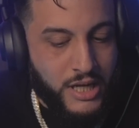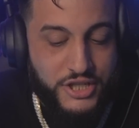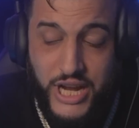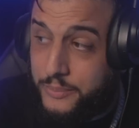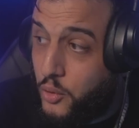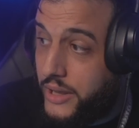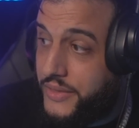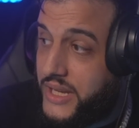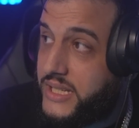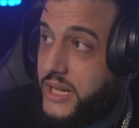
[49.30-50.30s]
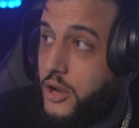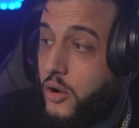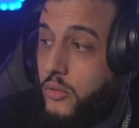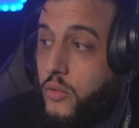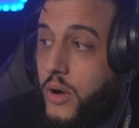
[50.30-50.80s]
Jack Boy, I think is going to
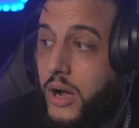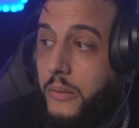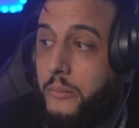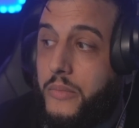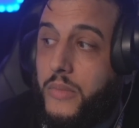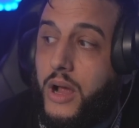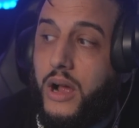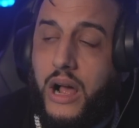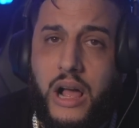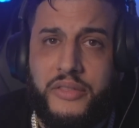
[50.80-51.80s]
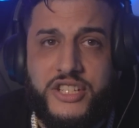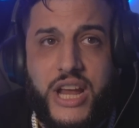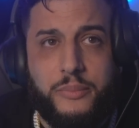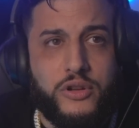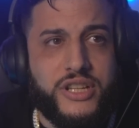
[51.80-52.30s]
go. I think
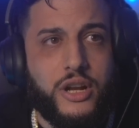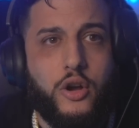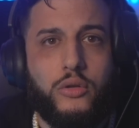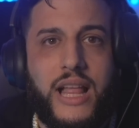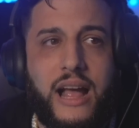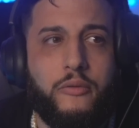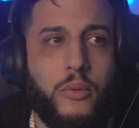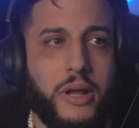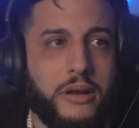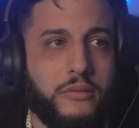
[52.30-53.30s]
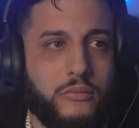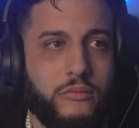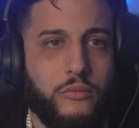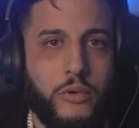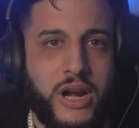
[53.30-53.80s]
Jack Boy is going to go live when
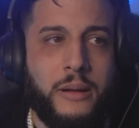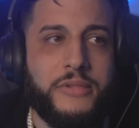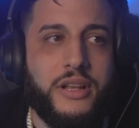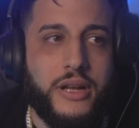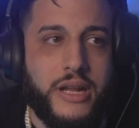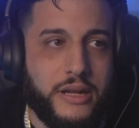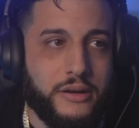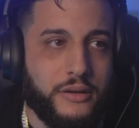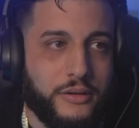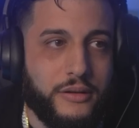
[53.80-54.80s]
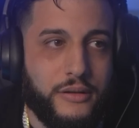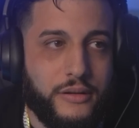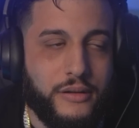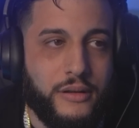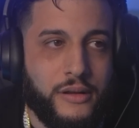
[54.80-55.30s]
I'm done here.
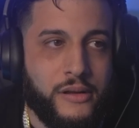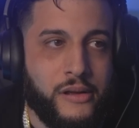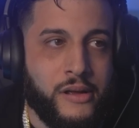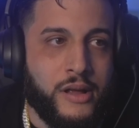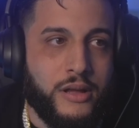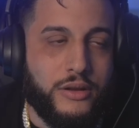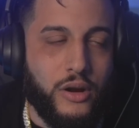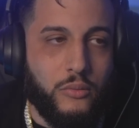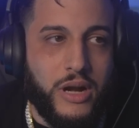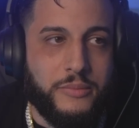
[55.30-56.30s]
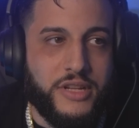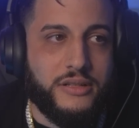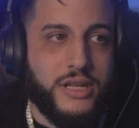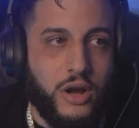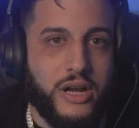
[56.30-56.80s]
When I'm done
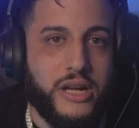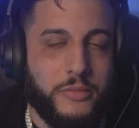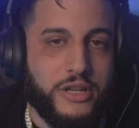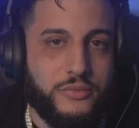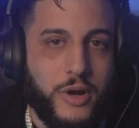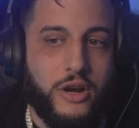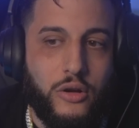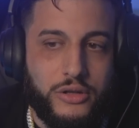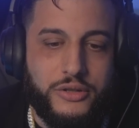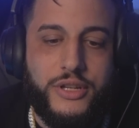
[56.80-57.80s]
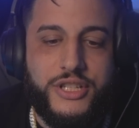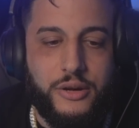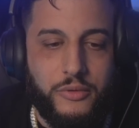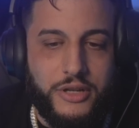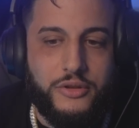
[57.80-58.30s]
talking, I'm gonna do my Call of Duty
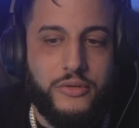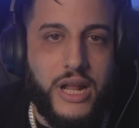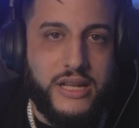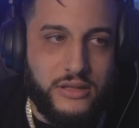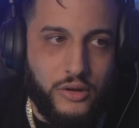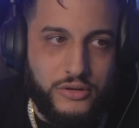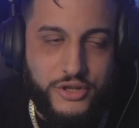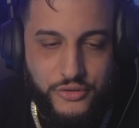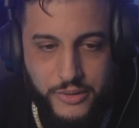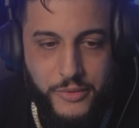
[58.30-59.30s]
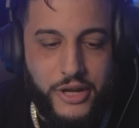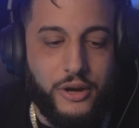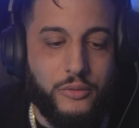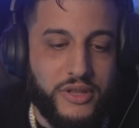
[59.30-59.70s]
shit. We're gonna do a nice long stream here.